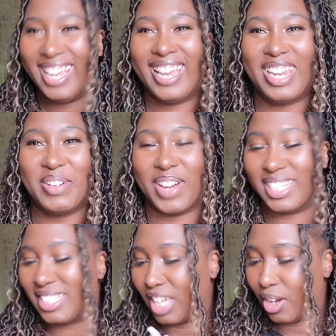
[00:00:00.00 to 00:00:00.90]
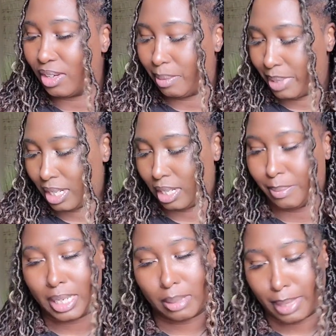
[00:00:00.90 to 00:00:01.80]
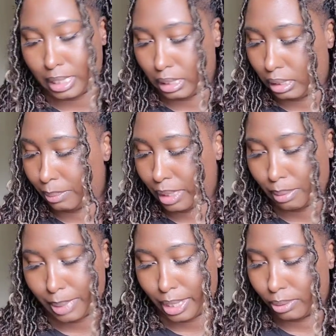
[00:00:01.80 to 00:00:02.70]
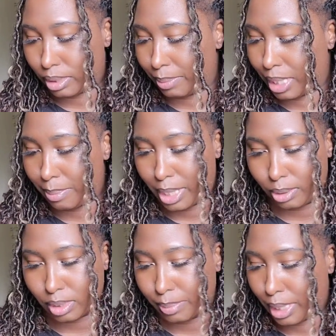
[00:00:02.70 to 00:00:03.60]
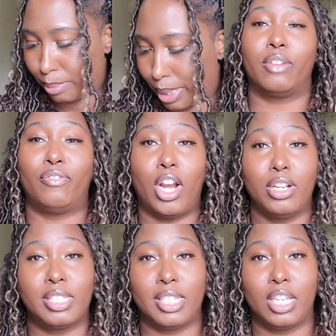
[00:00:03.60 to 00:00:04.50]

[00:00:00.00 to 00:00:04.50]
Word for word: anyway, so let me get let me get my let me get my notes. Let me get my notes. Let me get my notes. The first